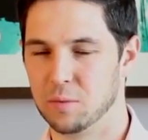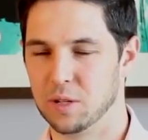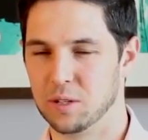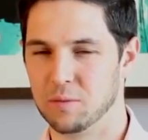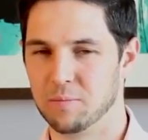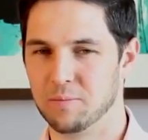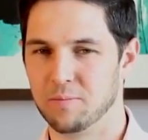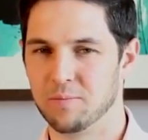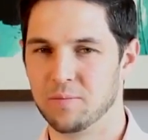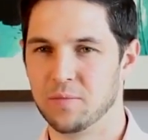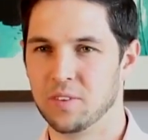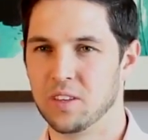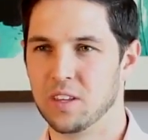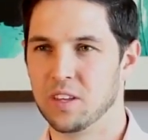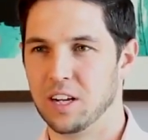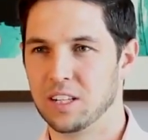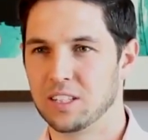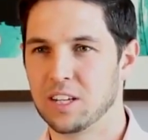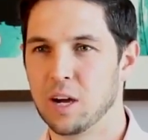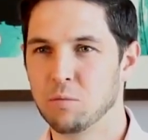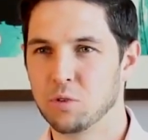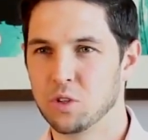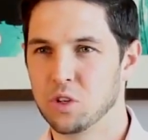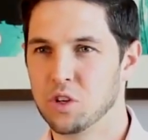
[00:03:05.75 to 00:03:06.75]
But
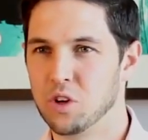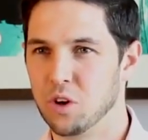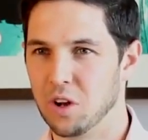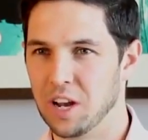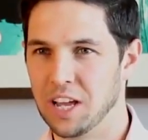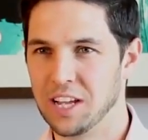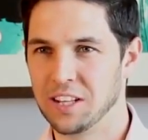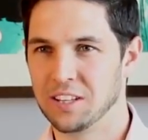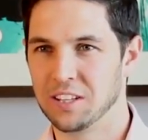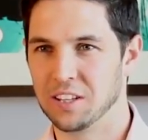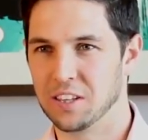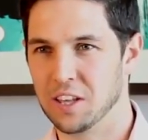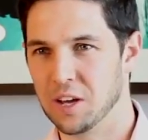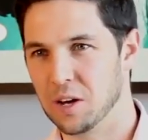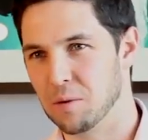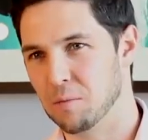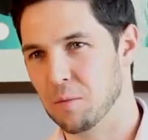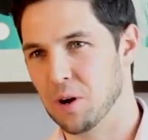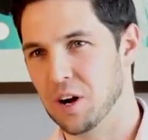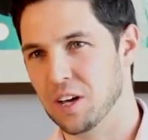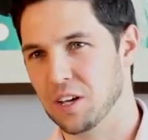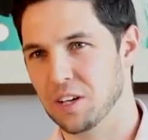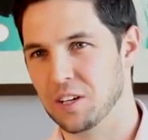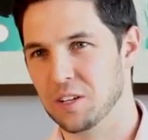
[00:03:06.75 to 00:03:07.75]
I'd come to know later that
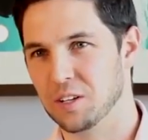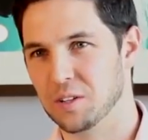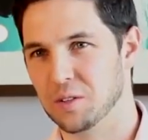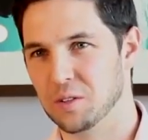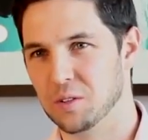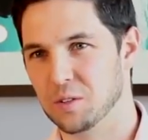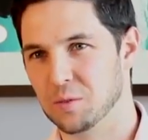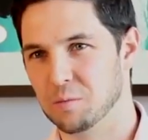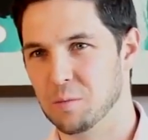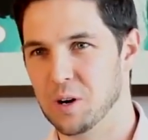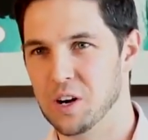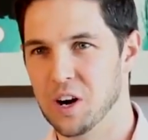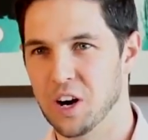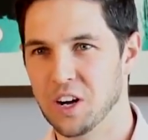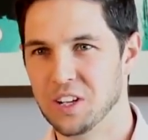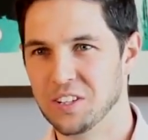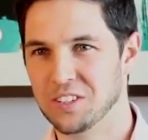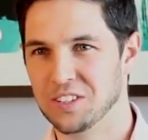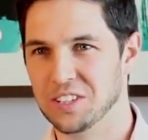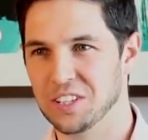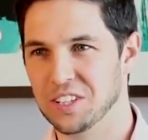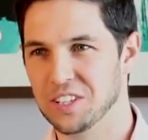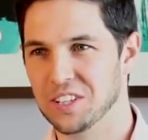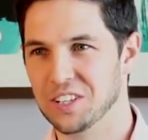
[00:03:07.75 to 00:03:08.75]
my
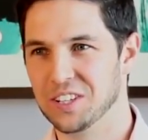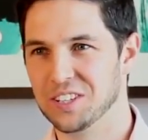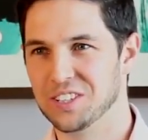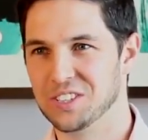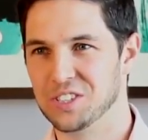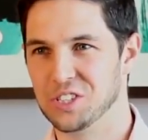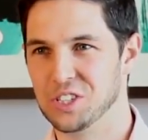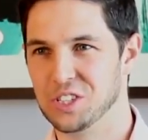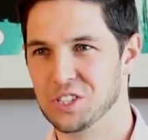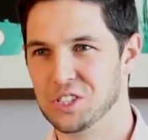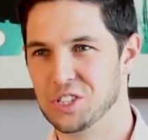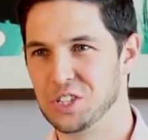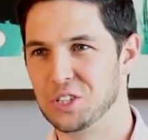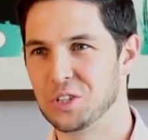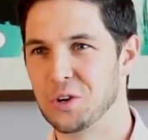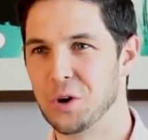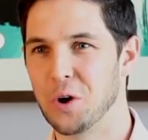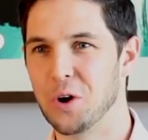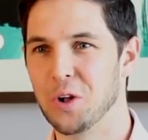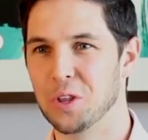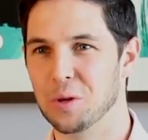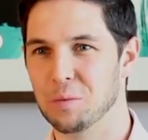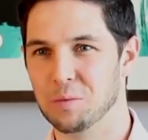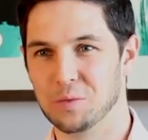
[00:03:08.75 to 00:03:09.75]
auntie, she'd
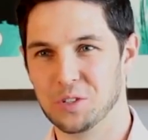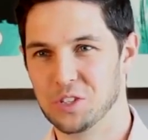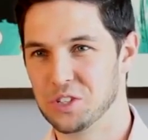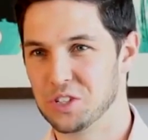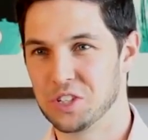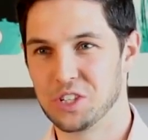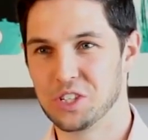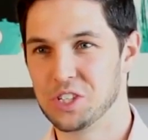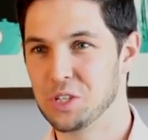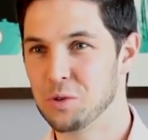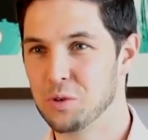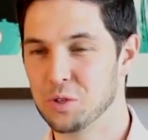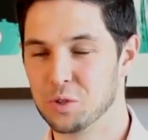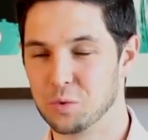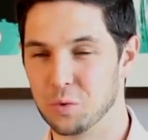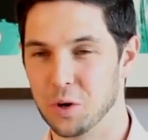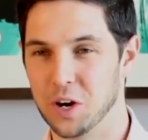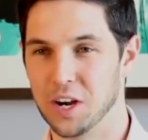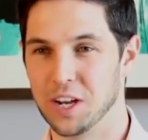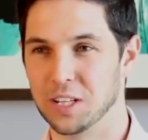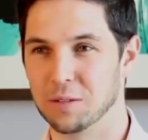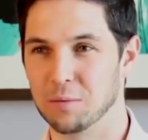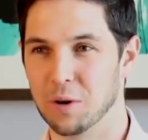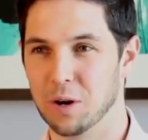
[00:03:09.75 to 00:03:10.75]
called them just because she was
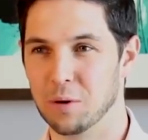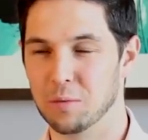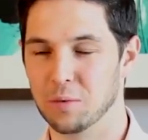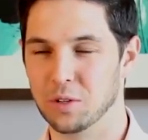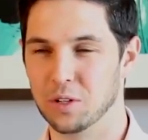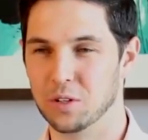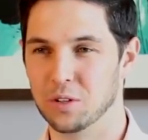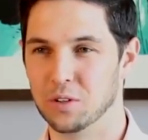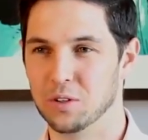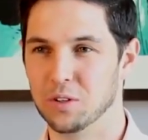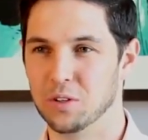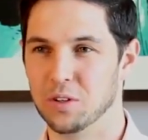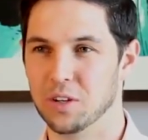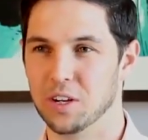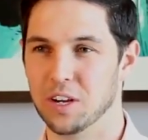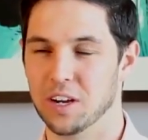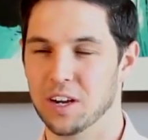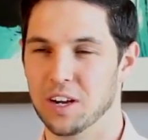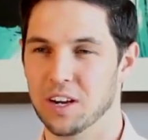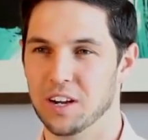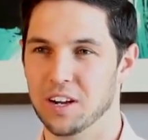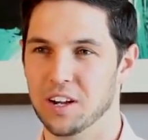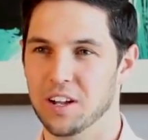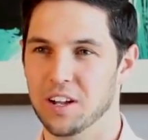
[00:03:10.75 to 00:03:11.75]
worried about me, you know.